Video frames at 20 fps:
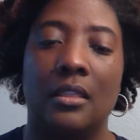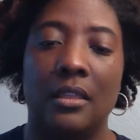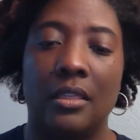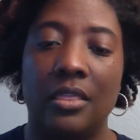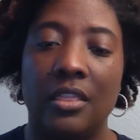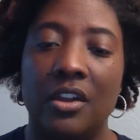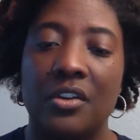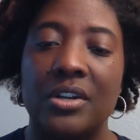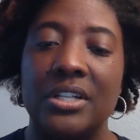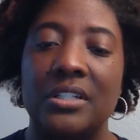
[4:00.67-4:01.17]
the
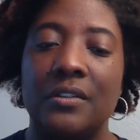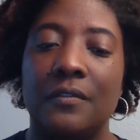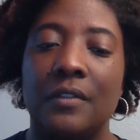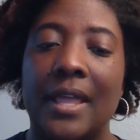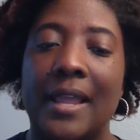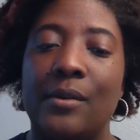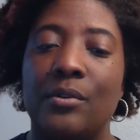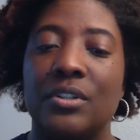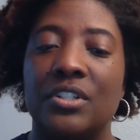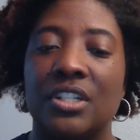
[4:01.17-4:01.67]
theories of
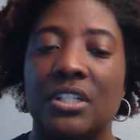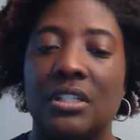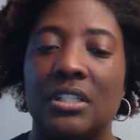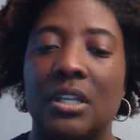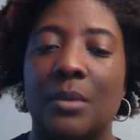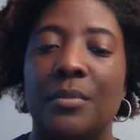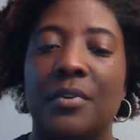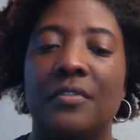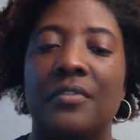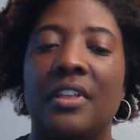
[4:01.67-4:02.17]
language and
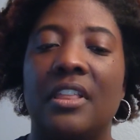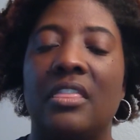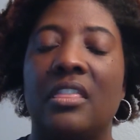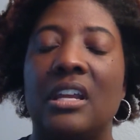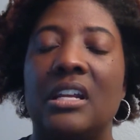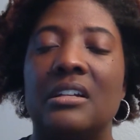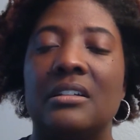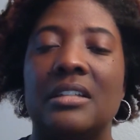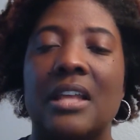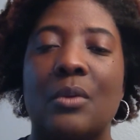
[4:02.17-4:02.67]
some of the
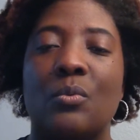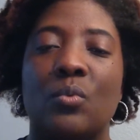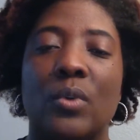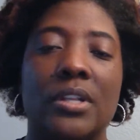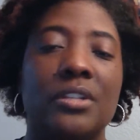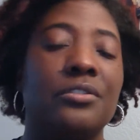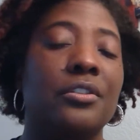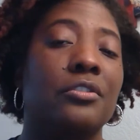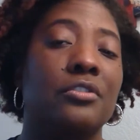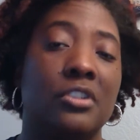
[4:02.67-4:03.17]
things that
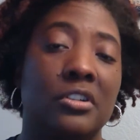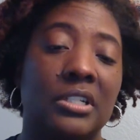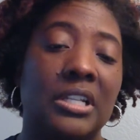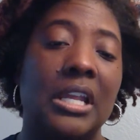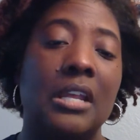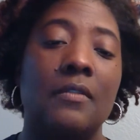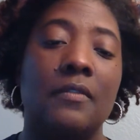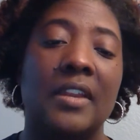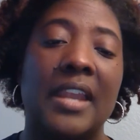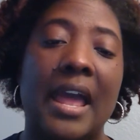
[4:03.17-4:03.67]
researchers
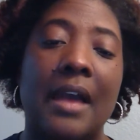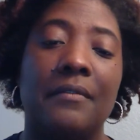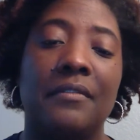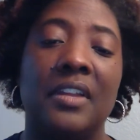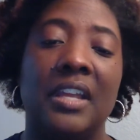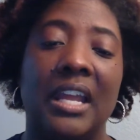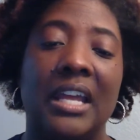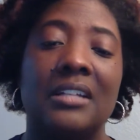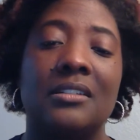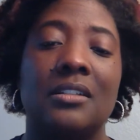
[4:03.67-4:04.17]
even have
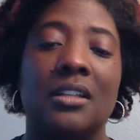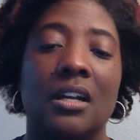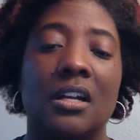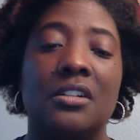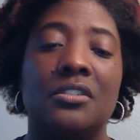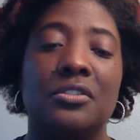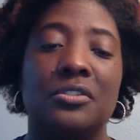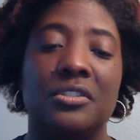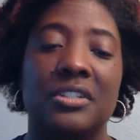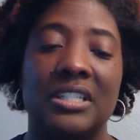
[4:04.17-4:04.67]
yet to
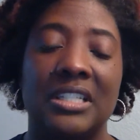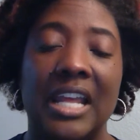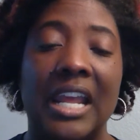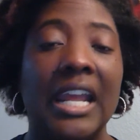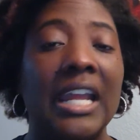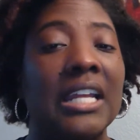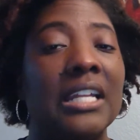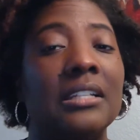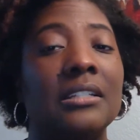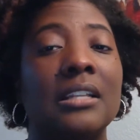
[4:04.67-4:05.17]

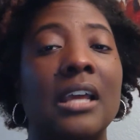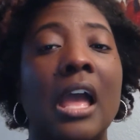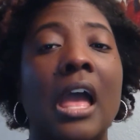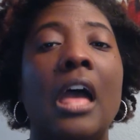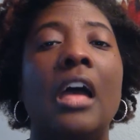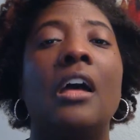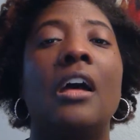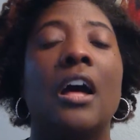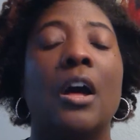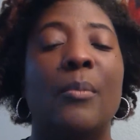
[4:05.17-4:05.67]
understand
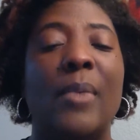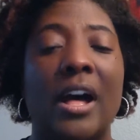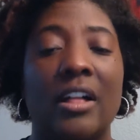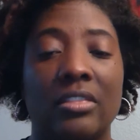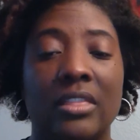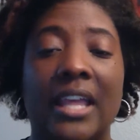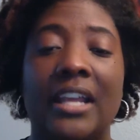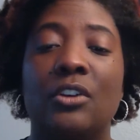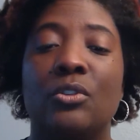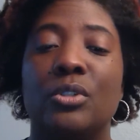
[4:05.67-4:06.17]

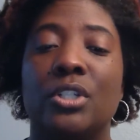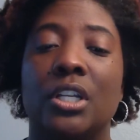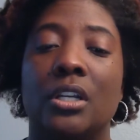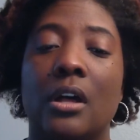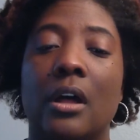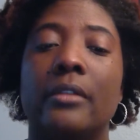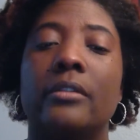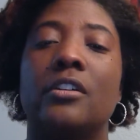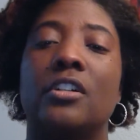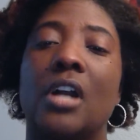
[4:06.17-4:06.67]
about language and
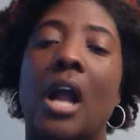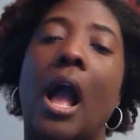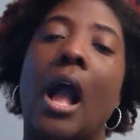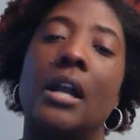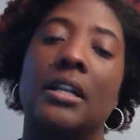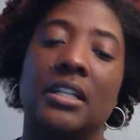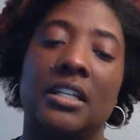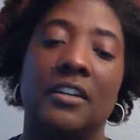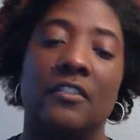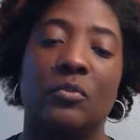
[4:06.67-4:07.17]
other
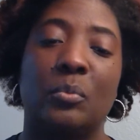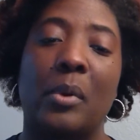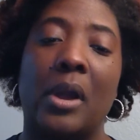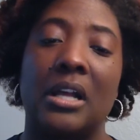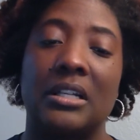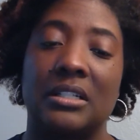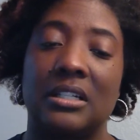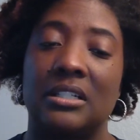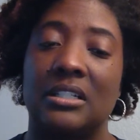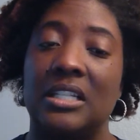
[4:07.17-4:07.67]
cognitive
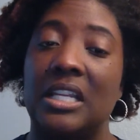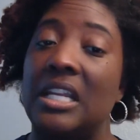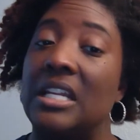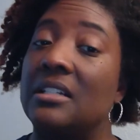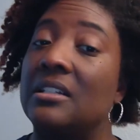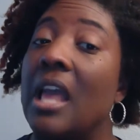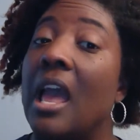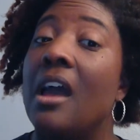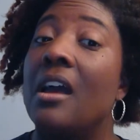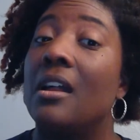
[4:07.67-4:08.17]

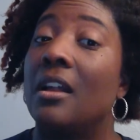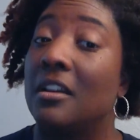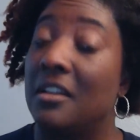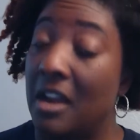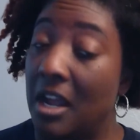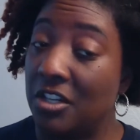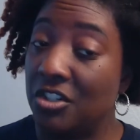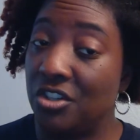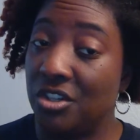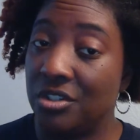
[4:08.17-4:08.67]
processes,
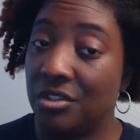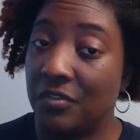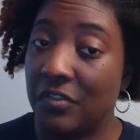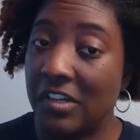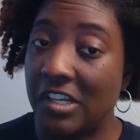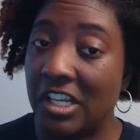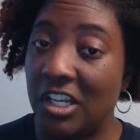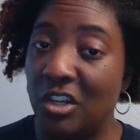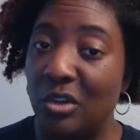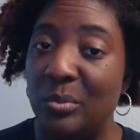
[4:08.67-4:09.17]
not just for
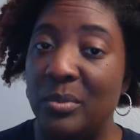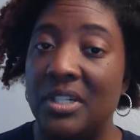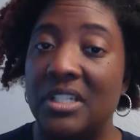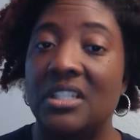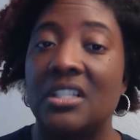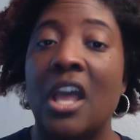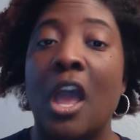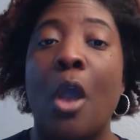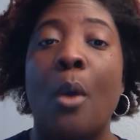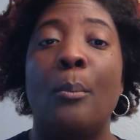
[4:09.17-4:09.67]

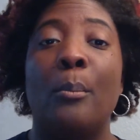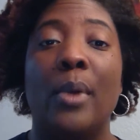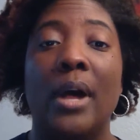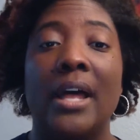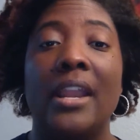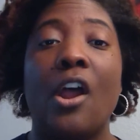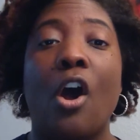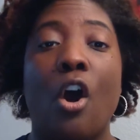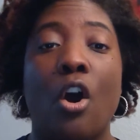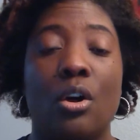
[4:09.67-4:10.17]
humans,
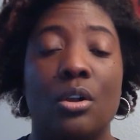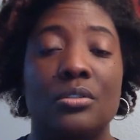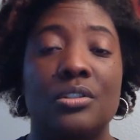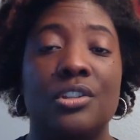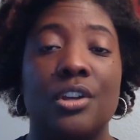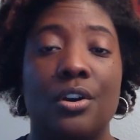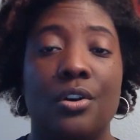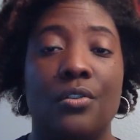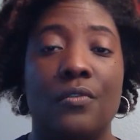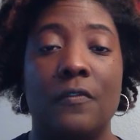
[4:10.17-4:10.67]
but
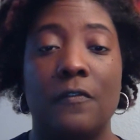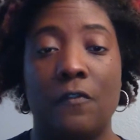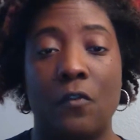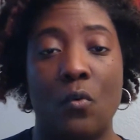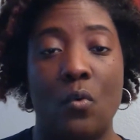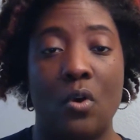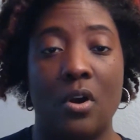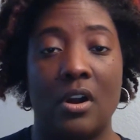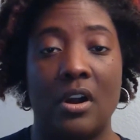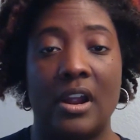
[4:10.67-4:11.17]
also
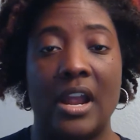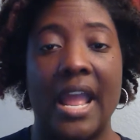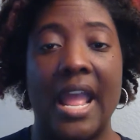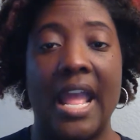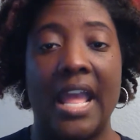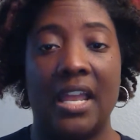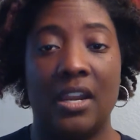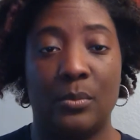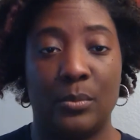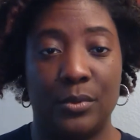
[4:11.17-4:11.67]
for
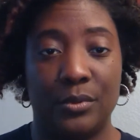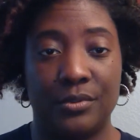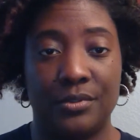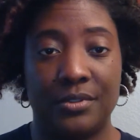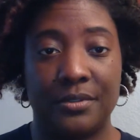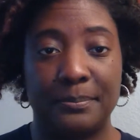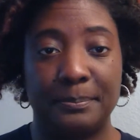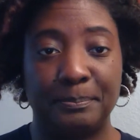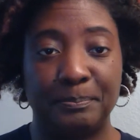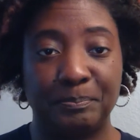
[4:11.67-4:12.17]

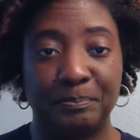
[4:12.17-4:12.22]
animals.